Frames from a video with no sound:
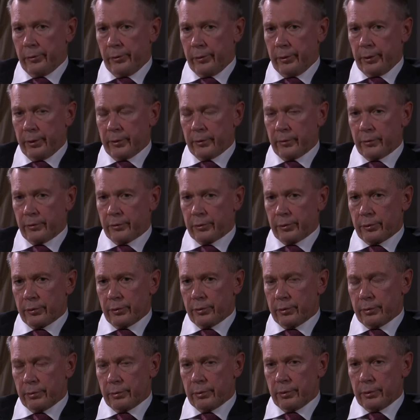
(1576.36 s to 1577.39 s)
And
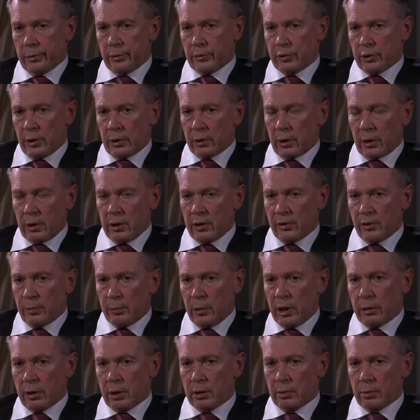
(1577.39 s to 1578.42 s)
generally
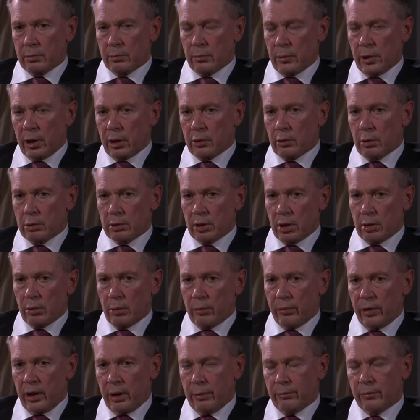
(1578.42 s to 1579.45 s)
speaking, we are not in
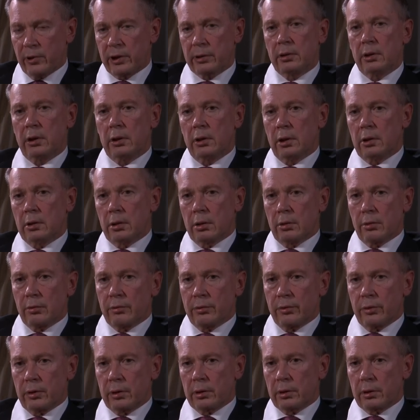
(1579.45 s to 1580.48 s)
favor
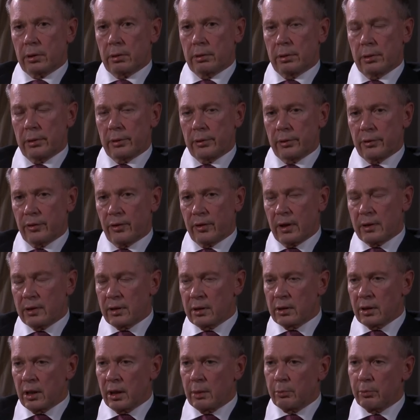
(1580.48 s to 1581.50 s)
of
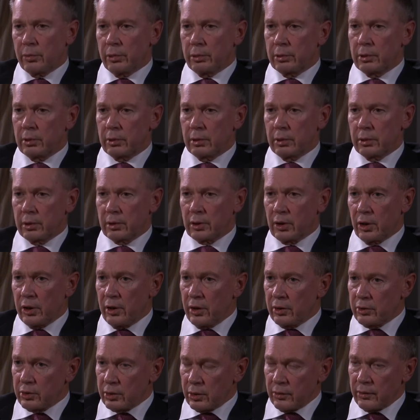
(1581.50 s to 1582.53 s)
setting up,
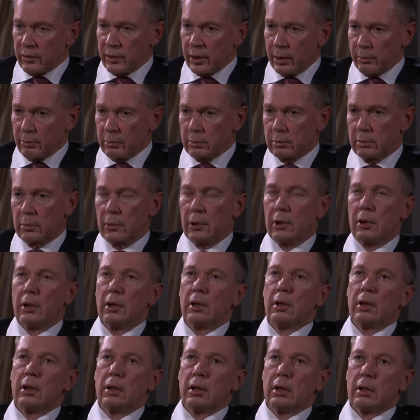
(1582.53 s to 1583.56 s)
creation some
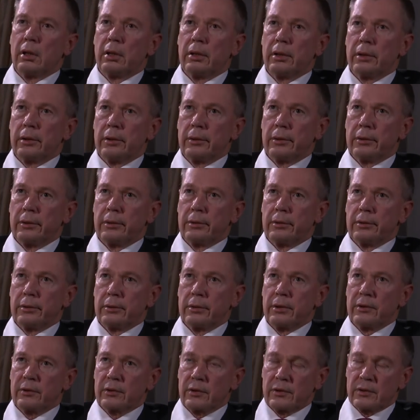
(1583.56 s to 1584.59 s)

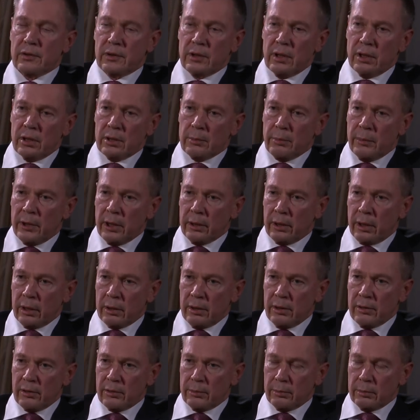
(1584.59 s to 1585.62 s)
interstate
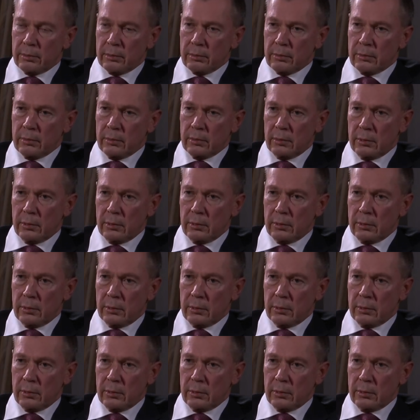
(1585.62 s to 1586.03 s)
mechanism,